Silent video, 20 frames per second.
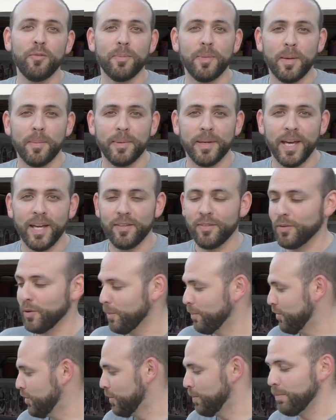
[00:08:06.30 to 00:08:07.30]
from them again, so
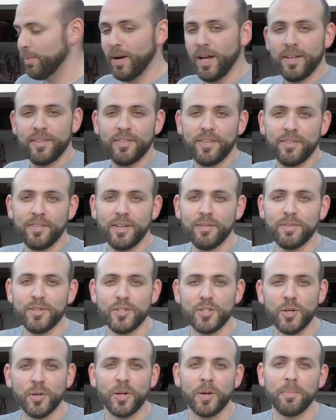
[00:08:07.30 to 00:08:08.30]
I'm surprised this even
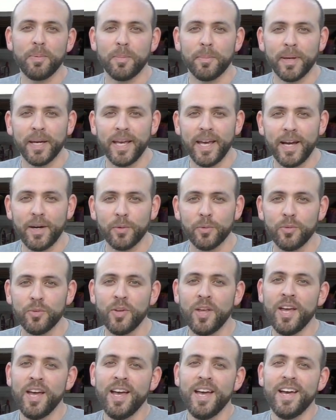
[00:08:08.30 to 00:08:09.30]
showed up at my house.
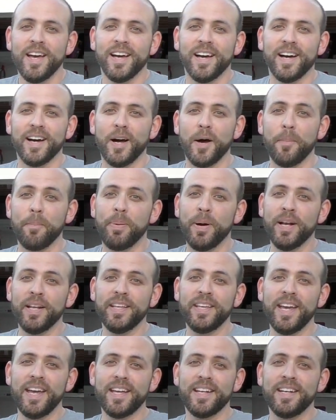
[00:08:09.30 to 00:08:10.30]
But
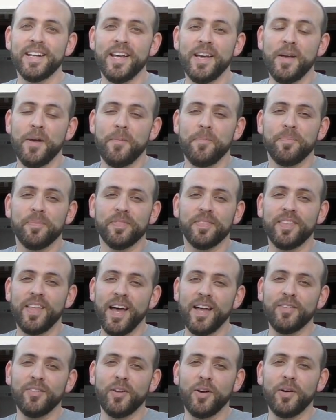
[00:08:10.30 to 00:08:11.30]
again,
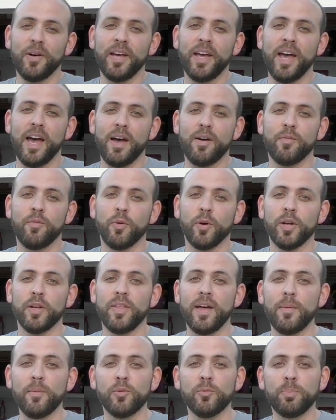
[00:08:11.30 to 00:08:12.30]
that's all I have for you.
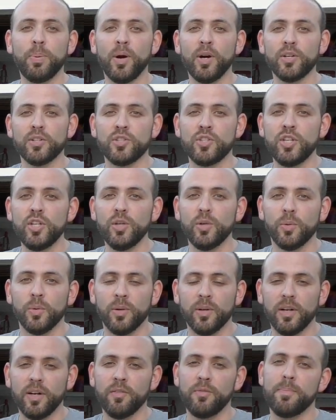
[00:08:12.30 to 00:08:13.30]
That was part 2
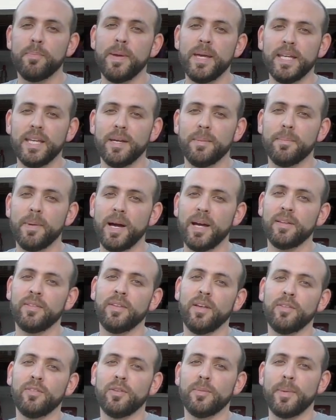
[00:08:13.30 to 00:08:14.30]
of making my
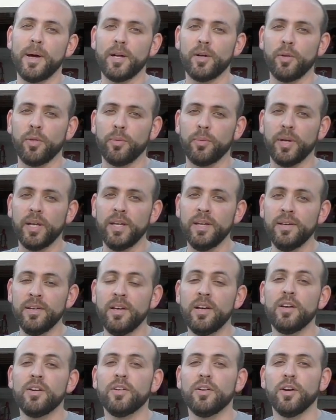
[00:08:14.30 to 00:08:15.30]
Tesla Model 3
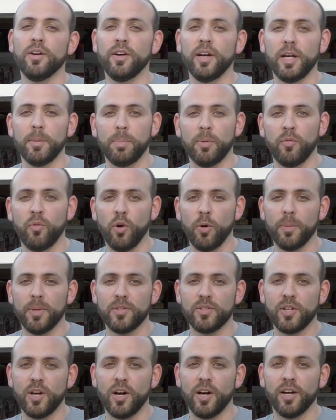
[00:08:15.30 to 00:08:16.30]
look like a
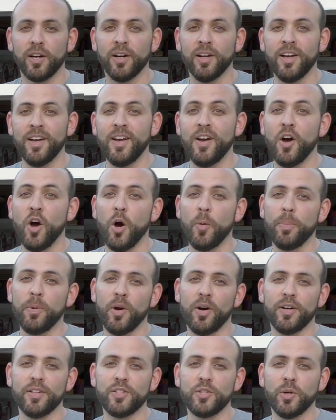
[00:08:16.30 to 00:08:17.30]
performance car. Hope you
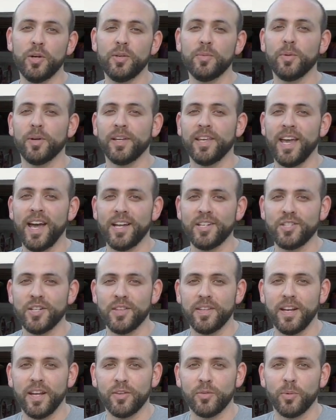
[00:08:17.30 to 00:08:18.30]
all enjoyed. We'll catch you
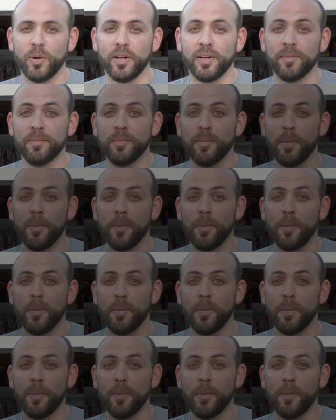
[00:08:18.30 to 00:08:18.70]
on the next one.